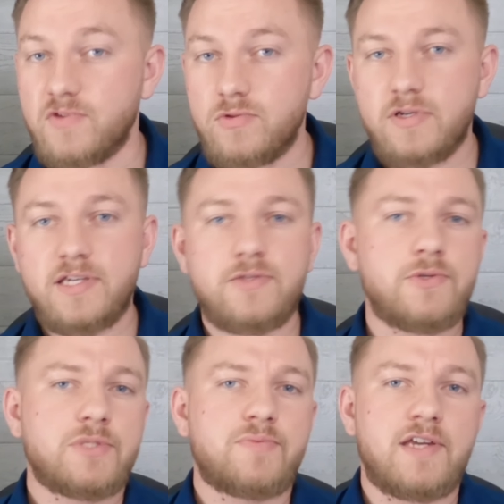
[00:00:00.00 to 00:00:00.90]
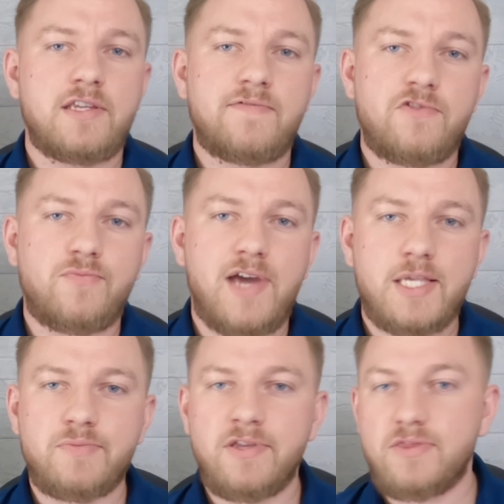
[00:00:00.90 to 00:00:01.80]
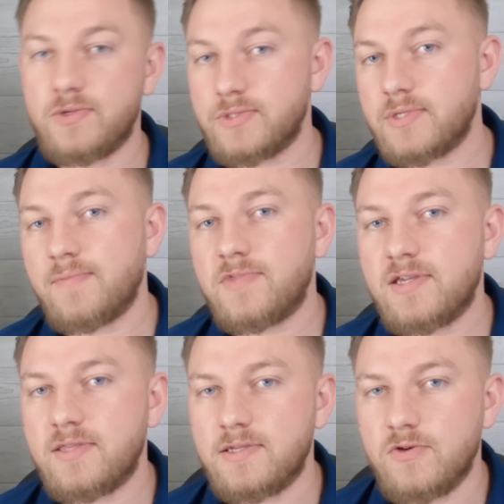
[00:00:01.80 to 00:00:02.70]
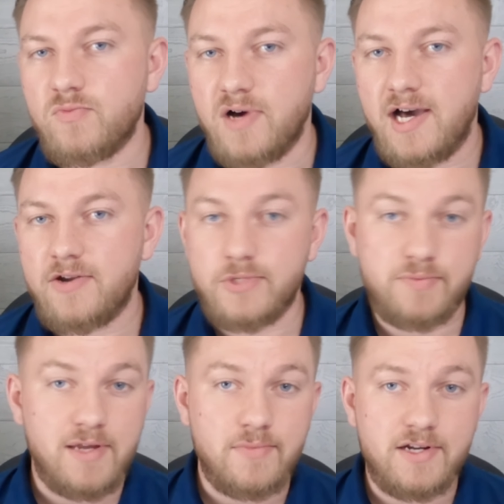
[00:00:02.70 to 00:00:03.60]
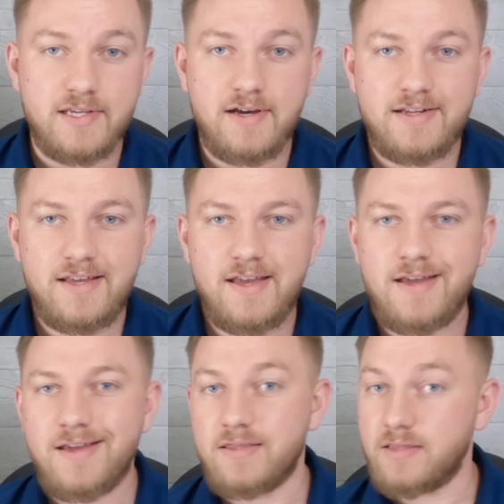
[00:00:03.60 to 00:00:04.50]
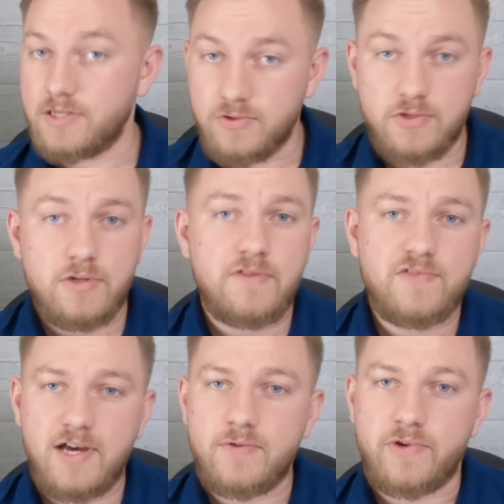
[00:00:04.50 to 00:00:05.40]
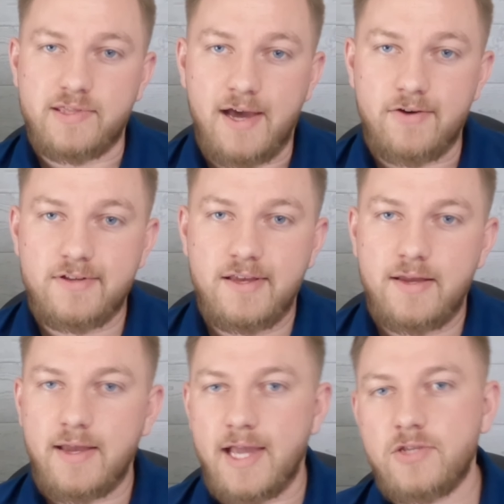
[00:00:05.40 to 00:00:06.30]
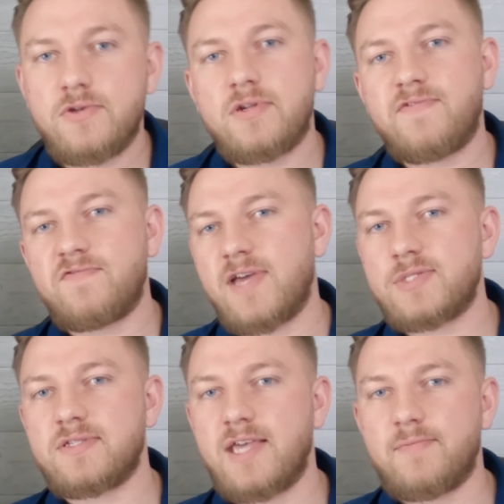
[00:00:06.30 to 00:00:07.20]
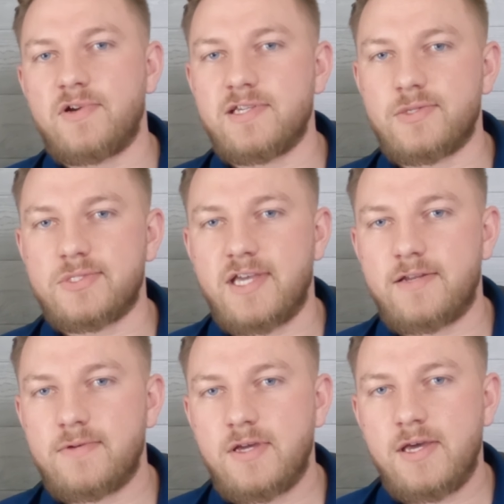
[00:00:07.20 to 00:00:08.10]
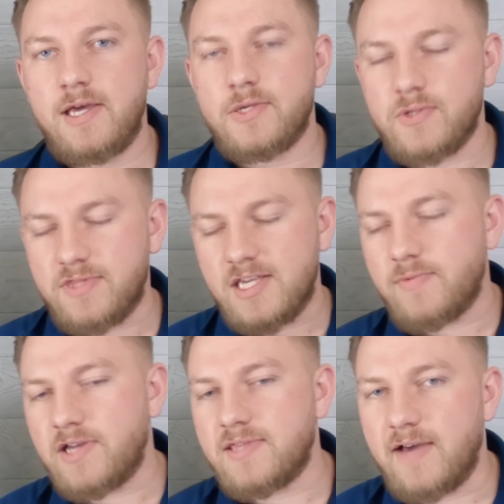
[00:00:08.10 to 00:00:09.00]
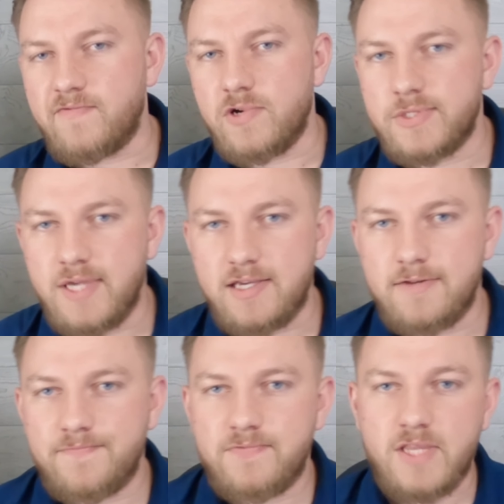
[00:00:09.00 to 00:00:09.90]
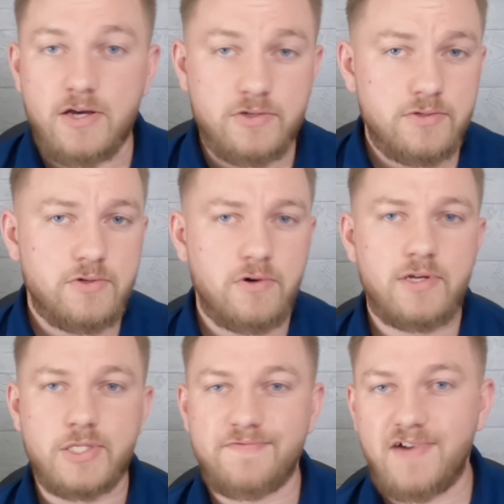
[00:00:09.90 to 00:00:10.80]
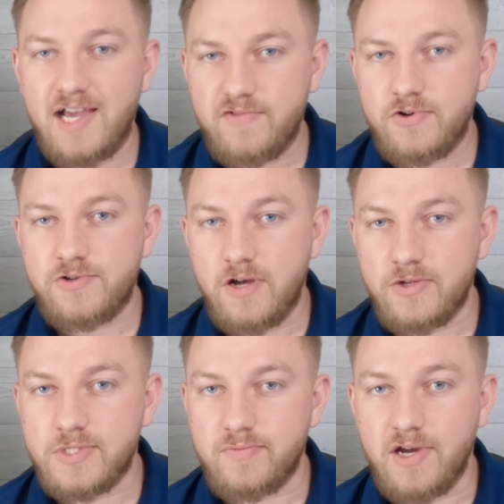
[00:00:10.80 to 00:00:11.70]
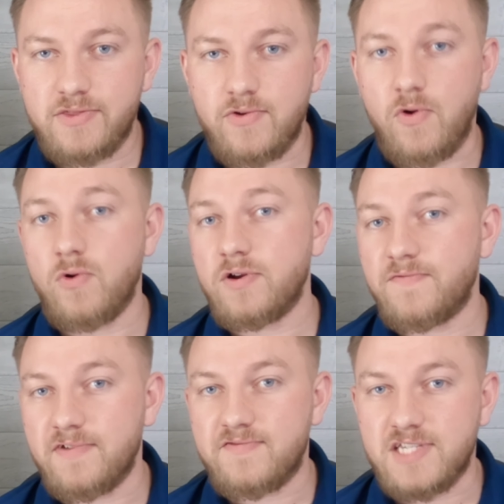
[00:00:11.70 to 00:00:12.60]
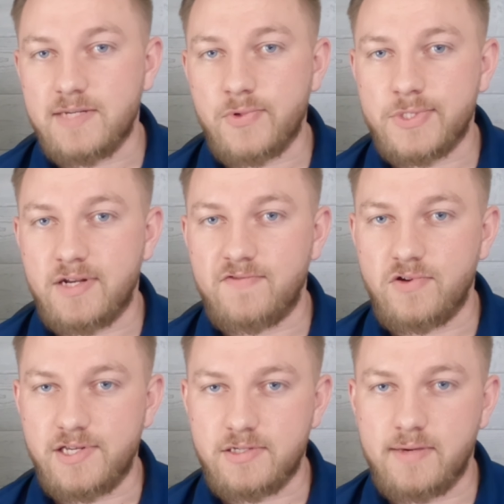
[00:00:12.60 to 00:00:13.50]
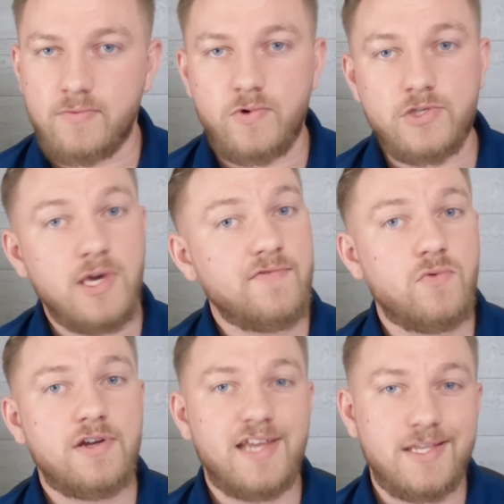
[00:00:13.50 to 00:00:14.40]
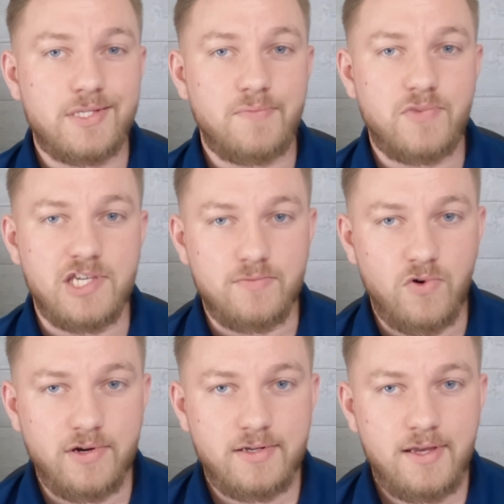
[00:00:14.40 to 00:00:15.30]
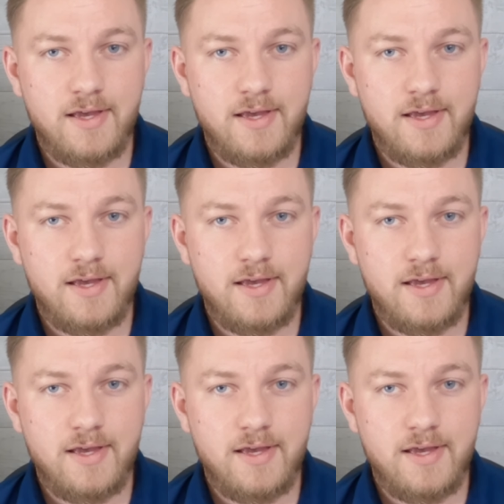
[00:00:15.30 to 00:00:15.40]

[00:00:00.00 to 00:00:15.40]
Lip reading: you look at your spending for the past month, there's something that you bought or spent money on that you could have gone without, and you could have invested that money instead. So think about that for a second. A good goal is $500 a month or 15% of your income, whichever one ends up being more.